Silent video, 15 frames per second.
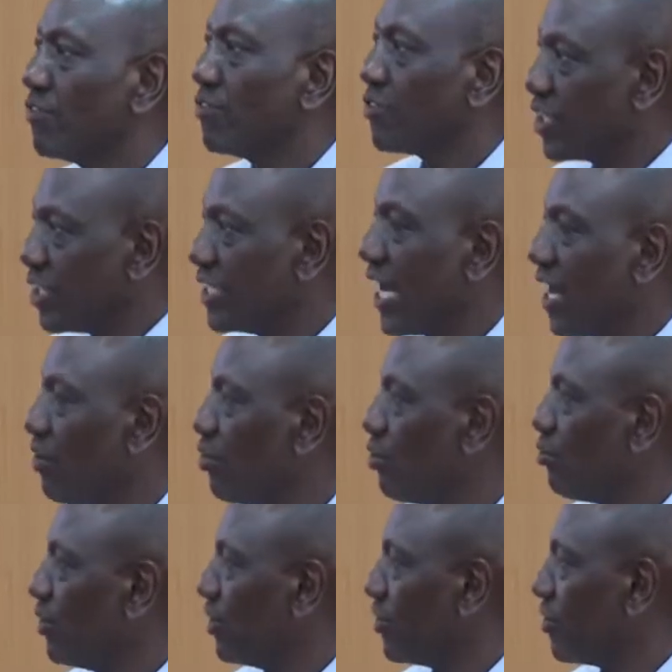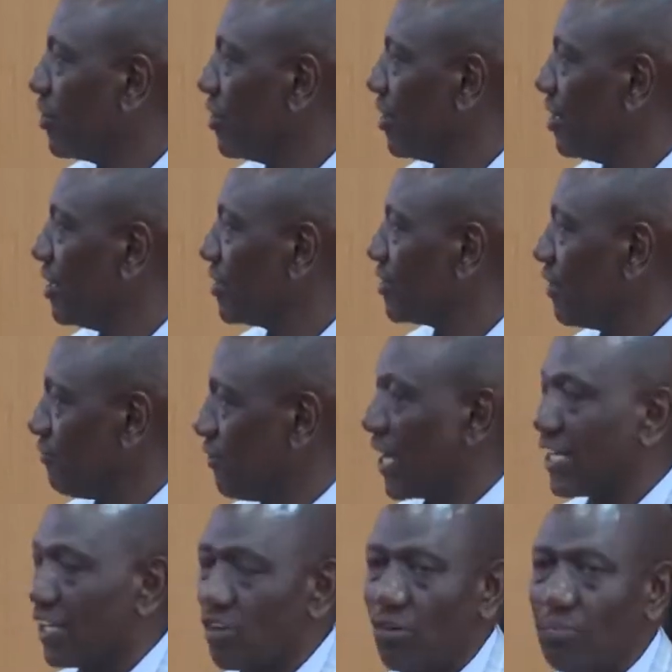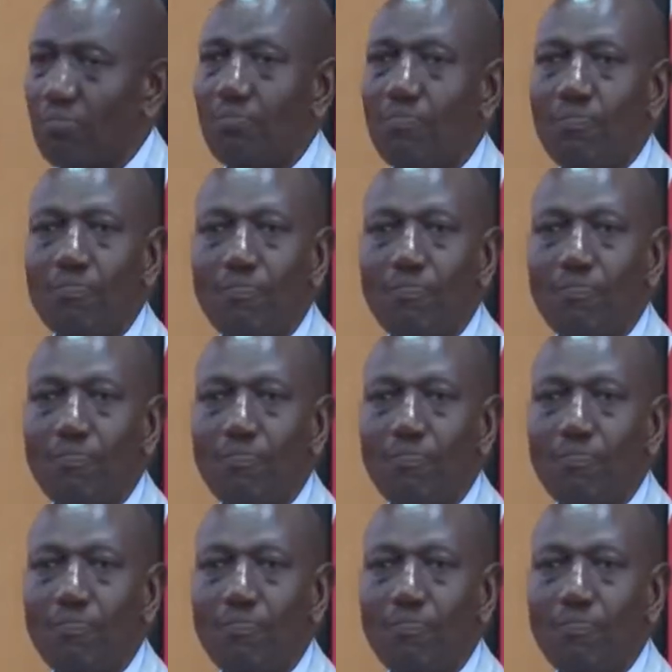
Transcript: sit down with Safaricom